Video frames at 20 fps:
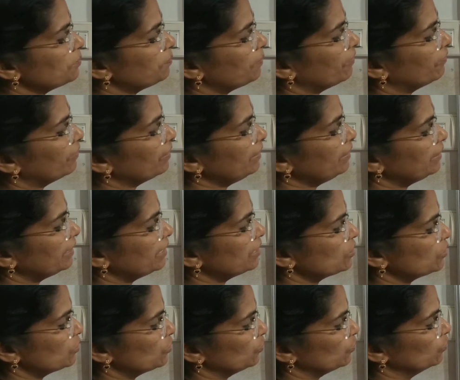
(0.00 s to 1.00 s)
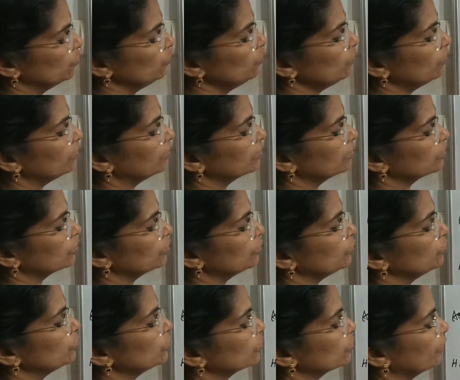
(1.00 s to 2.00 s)
power it is 2. So
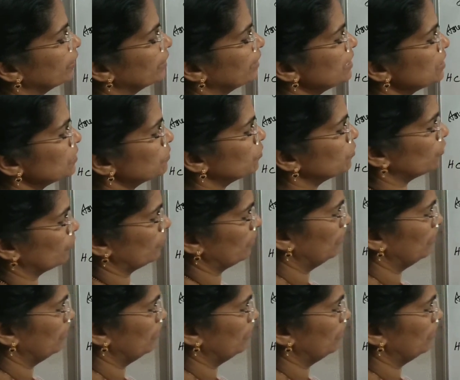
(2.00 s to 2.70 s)
2 square is 4.